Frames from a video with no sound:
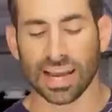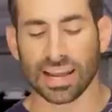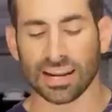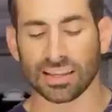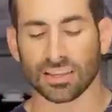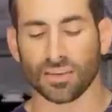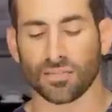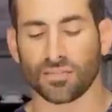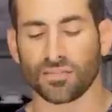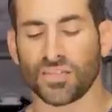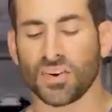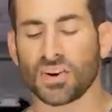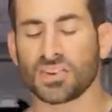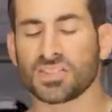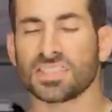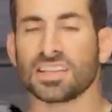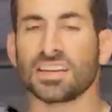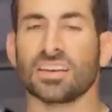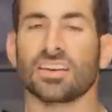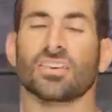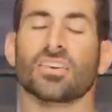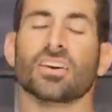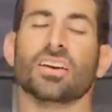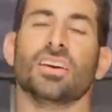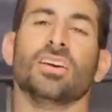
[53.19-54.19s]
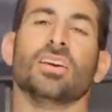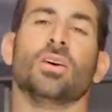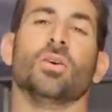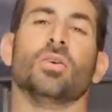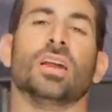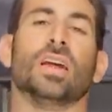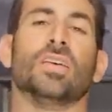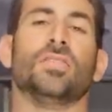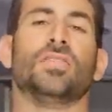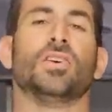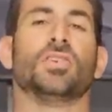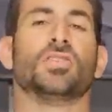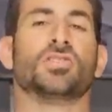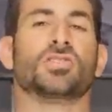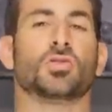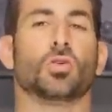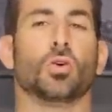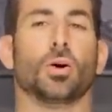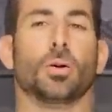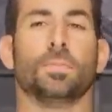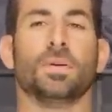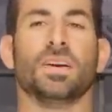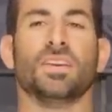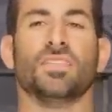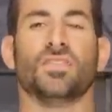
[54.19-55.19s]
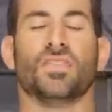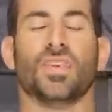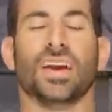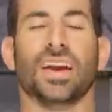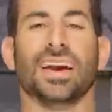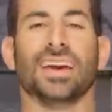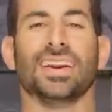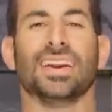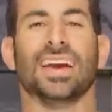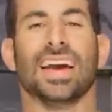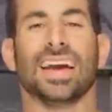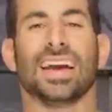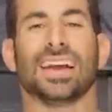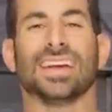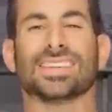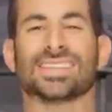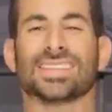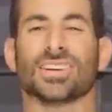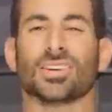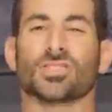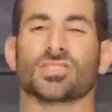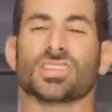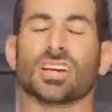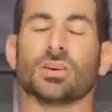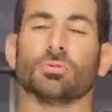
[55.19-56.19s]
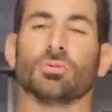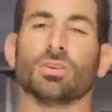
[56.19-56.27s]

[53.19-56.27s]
at it, the first thing you're going to note, if you're a Scorpion fan, is there's a